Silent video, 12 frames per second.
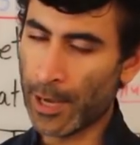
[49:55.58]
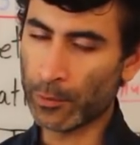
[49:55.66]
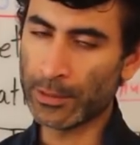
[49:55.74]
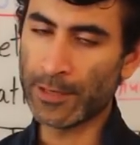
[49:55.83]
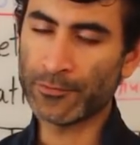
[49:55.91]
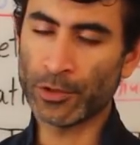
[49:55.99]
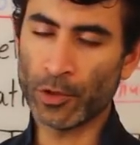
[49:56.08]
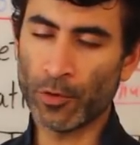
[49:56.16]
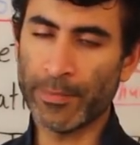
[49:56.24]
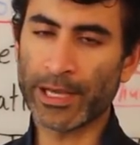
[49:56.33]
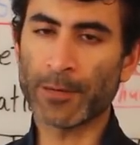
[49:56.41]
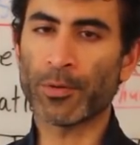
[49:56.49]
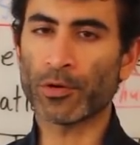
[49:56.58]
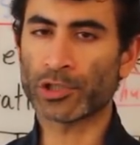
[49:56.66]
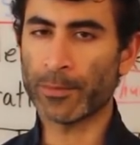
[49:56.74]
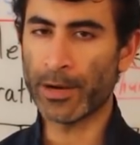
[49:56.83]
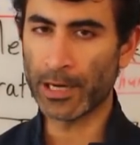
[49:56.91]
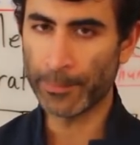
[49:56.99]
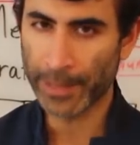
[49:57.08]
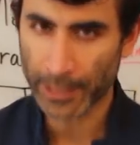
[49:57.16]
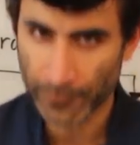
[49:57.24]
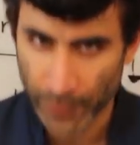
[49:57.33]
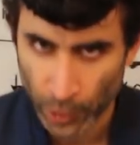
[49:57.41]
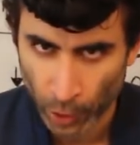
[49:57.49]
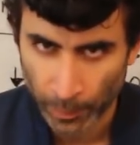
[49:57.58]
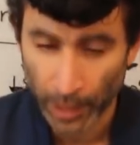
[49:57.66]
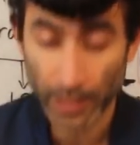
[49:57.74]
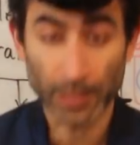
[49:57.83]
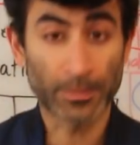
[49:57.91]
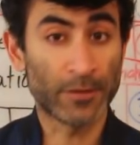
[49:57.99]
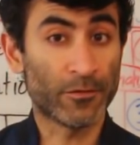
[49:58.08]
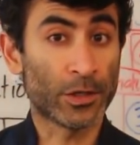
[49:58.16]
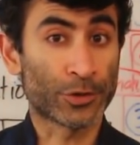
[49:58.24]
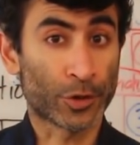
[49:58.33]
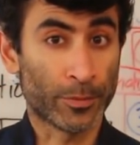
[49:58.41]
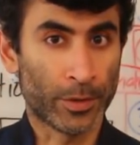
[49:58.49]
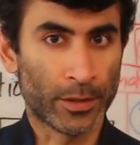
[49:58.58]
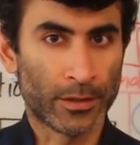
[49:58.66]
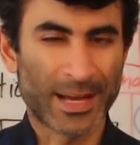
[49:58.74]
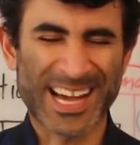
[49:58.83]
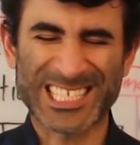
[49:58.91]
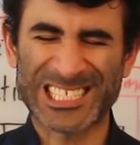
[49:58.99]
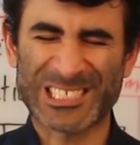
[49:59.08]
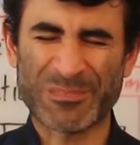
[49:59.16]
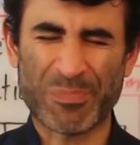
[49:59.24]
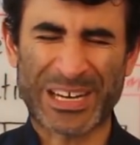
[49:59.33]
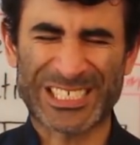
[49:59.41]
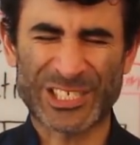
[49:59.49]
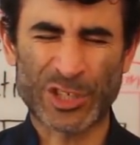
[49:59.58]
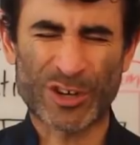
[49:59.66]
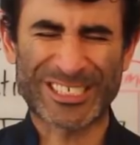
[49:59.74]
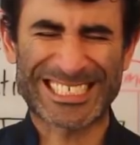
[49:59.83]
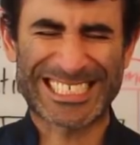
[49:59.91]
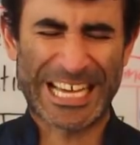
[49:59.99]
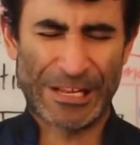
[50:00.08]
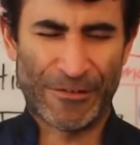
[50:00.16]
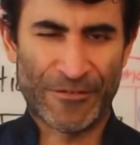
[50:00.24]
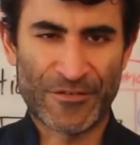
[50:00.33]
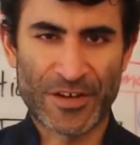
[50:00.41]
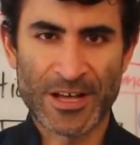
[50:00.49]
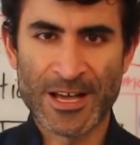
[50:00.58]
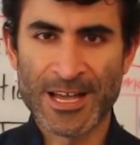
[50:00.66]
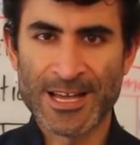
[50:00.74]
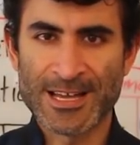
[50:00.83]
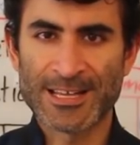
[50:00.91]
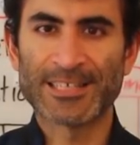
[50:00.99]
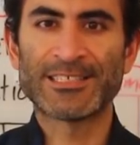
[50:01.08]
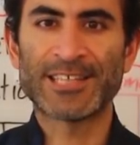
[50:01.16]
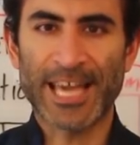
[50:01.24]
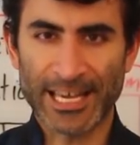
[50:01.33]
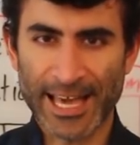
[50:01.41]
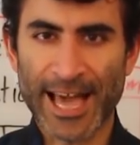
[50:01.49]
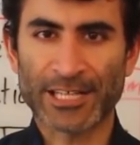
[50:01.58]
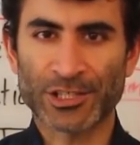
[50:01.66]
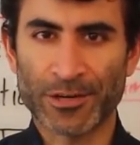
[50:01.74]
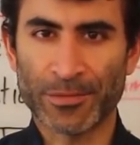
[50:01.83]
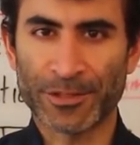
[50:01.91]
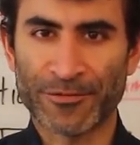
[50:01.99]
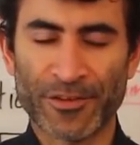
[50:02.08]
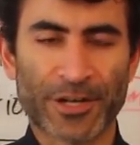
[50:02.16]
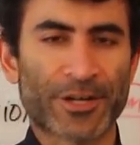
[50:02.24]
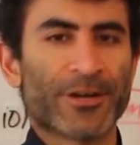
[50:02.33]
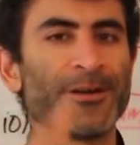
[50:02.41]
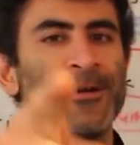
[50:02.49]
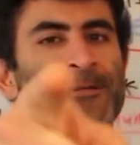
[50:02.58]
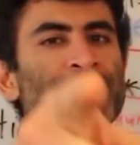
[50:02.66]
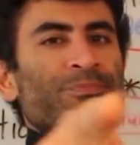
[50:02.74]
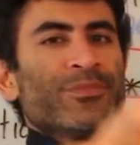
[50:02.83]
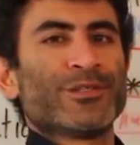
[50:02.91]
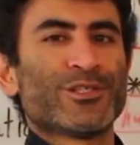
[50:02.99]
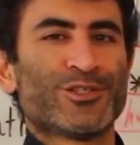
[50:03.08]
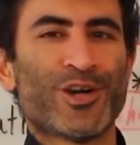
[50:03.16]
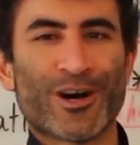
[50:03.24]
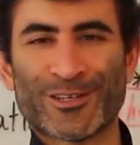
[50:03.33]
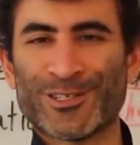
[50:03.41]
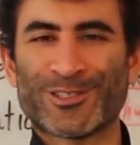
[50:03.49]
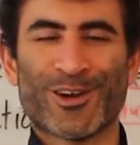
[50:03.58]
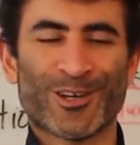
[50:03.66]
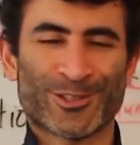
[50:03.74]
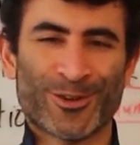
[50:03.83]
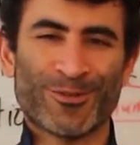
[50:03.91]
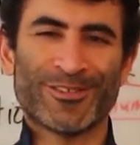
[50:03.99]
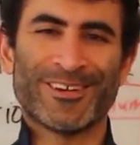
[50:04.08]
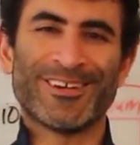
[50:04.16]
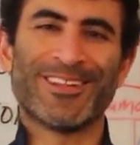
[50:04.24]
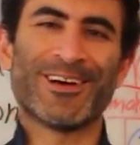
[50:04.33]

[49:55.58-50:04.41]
I would love to know. Make a post about it, make a video about it, be vulnerable, express yourself. Take action, motherfucker. This is Dr. Testosterone.